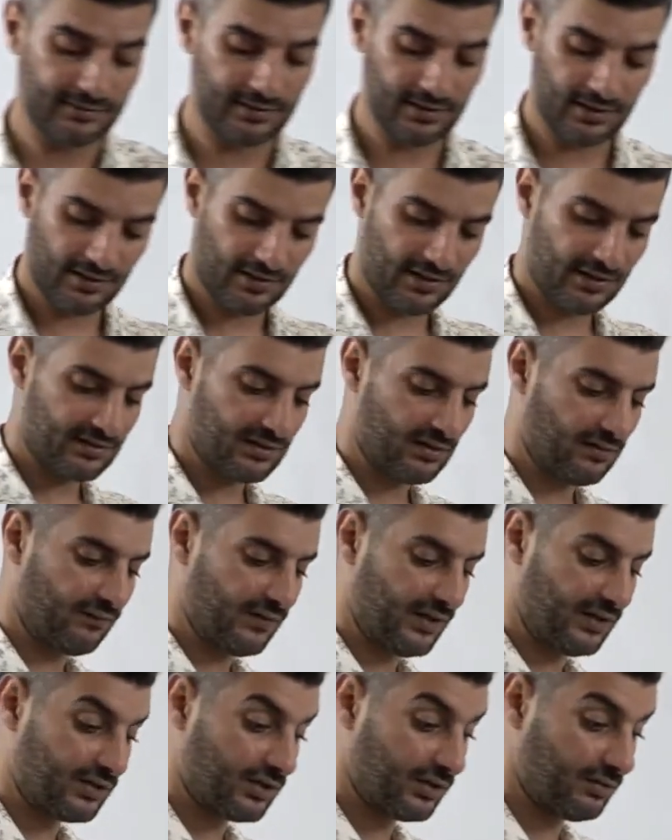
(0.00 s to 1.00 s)

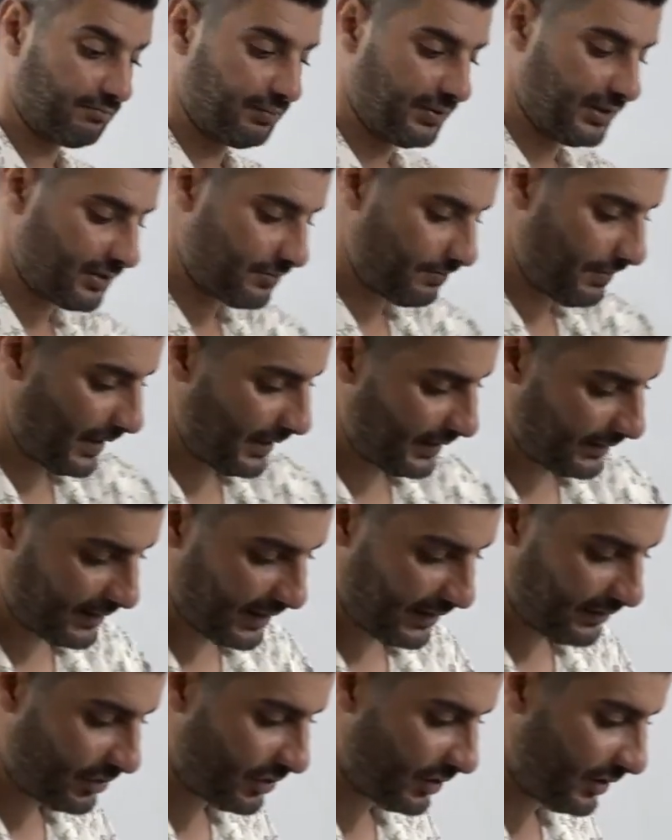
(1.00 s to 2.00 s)
reservation. Please pay
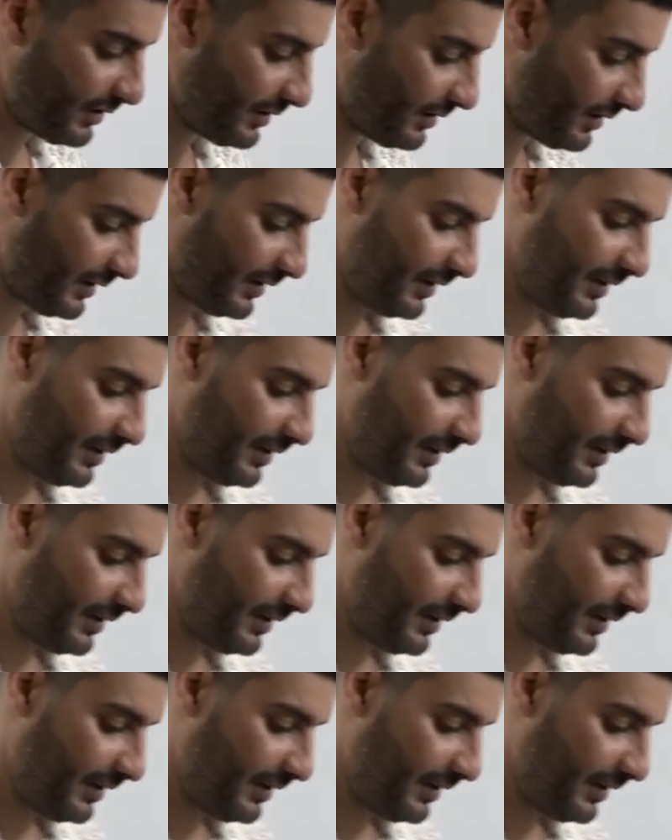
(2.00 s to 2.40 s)
attention,